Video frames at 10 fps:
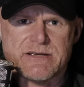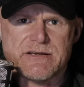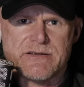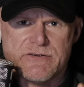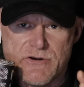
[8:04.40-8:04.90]

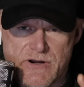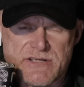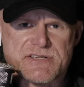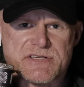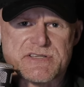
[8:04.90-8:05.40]
you're going to
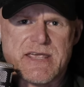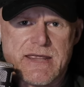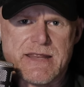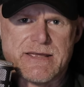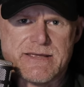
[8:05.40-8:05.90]

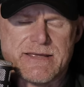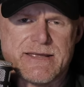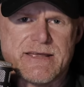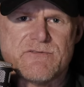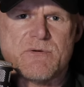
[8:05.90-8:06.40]
succeed.
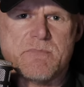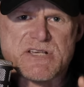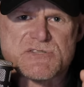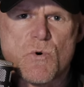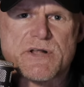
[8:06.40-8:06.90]
If you
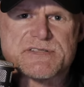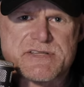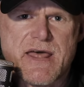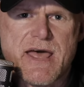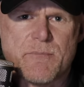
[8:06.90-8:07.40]
miss one
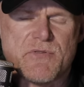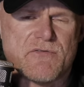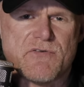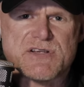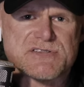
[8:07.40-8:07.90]
step, and they're
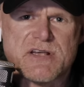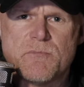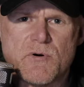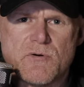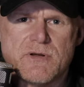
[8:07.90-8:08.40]
very
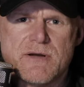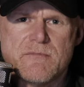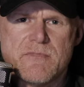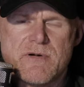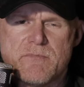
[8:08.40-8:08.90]
simple,
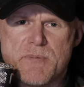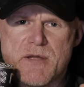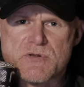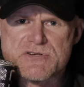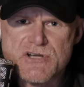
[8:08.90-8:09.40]
but
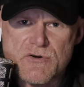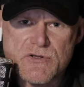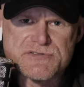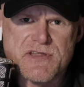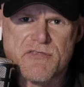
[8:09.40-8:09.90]
people are so
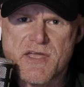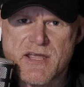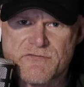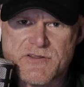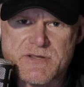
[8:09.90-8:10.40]
used to thinking
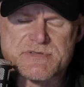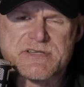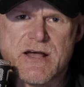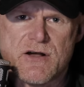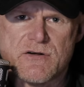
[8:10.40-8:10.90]
for
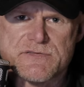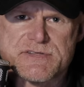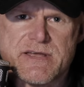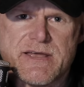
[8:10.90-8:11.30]
themselves.